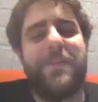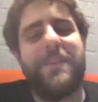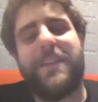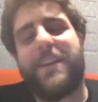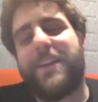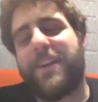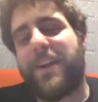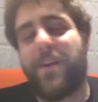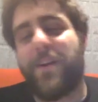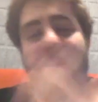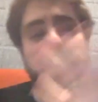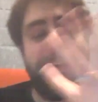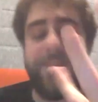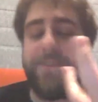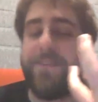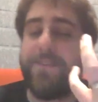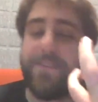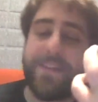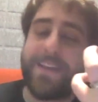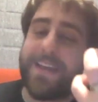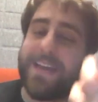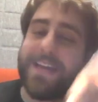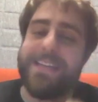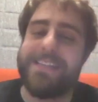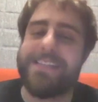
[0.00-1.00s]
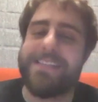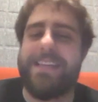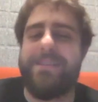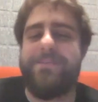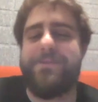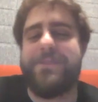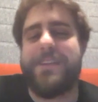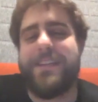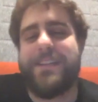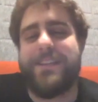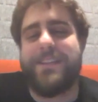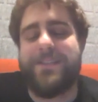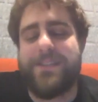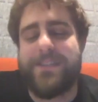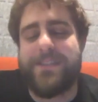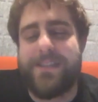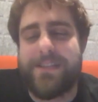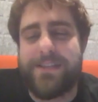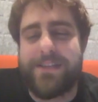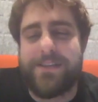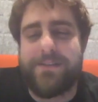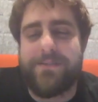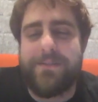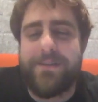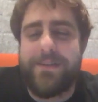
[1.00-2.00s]
that are going through the kind of same challenges
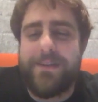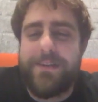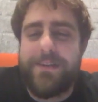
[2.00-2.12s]
as you?